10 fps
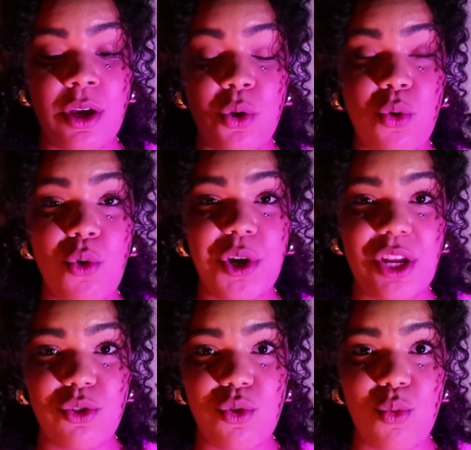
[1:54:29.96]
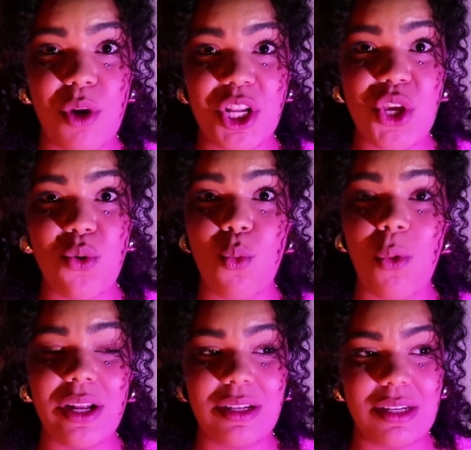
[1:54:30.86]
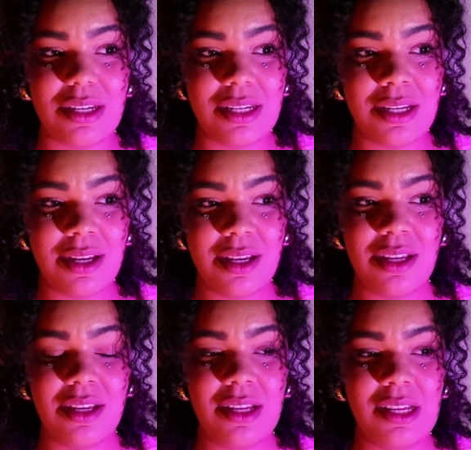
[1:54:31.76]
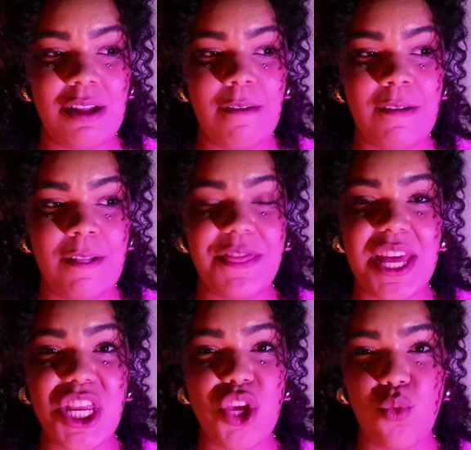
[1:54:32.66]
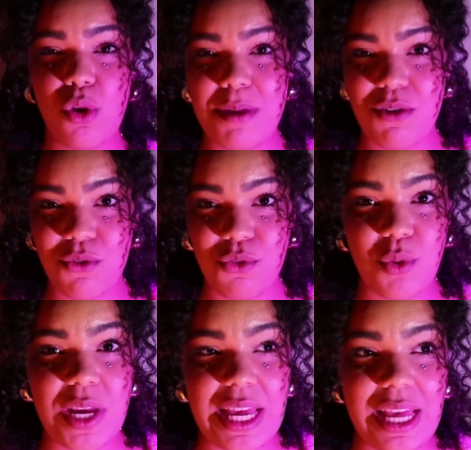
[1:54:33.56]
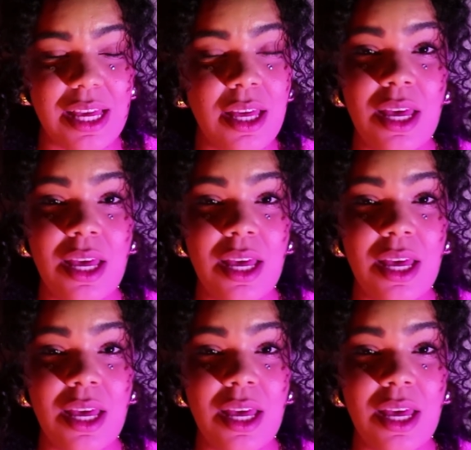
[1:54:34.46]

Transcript: according to what you want, then you will be free.